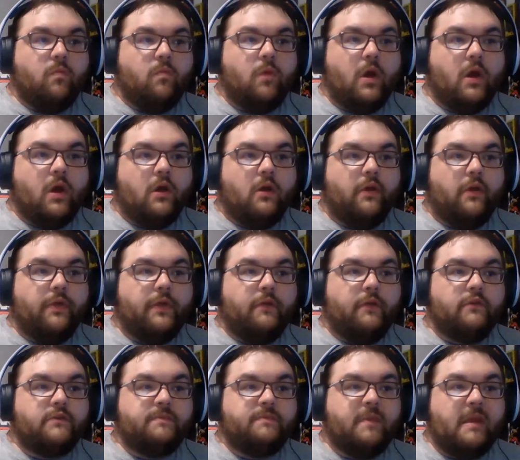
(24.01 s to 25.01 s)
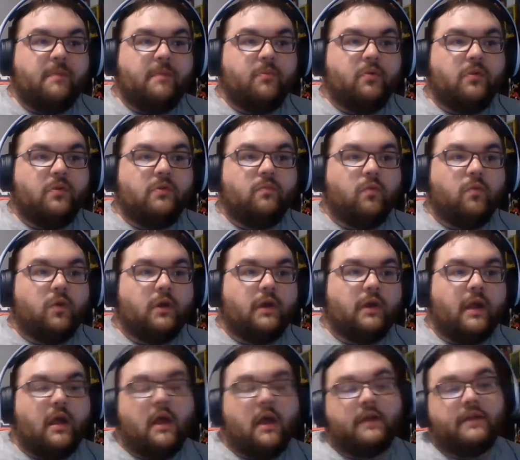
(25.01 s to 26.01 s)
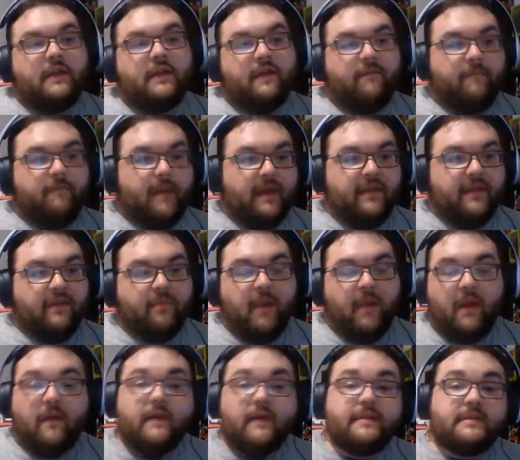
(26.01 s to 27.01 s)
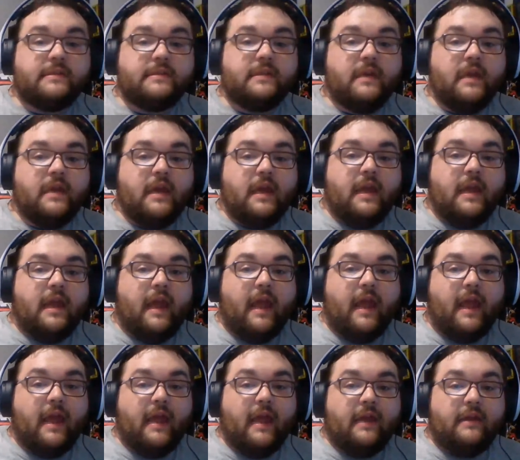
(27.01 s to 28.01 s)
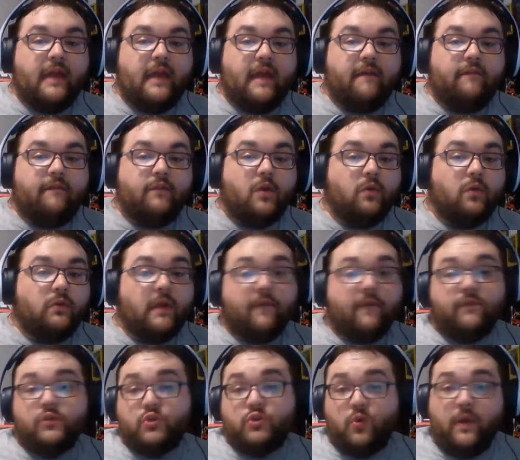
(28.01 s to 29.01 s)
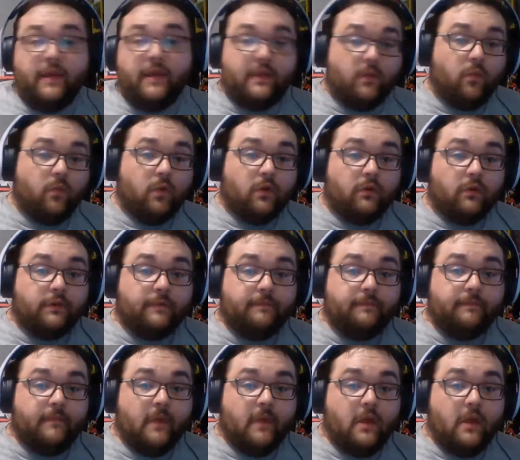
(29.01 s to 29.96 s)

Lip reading: Well, those people weren't hugged enough by their parents and have no love or joy in the world.